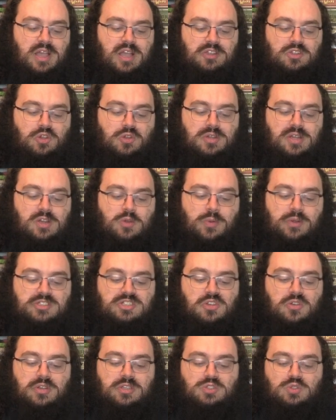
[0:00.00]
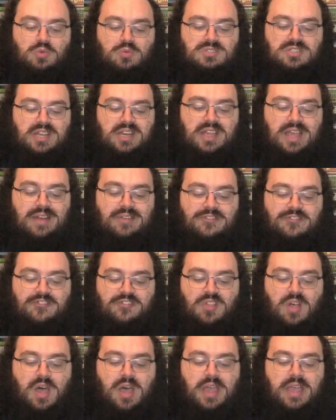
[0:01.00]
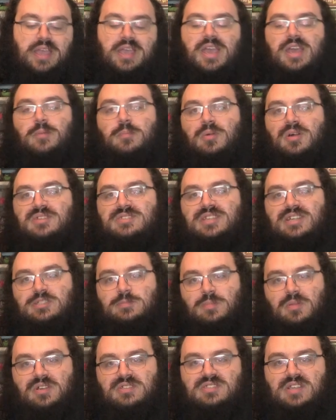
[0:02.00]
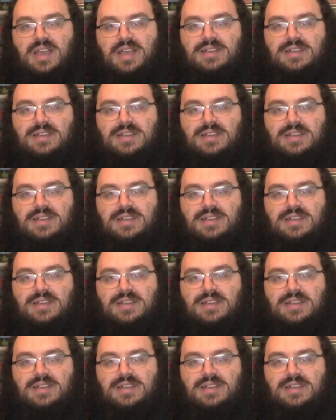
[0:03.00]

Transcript: A target creature you control is going to gain flying and plus X plus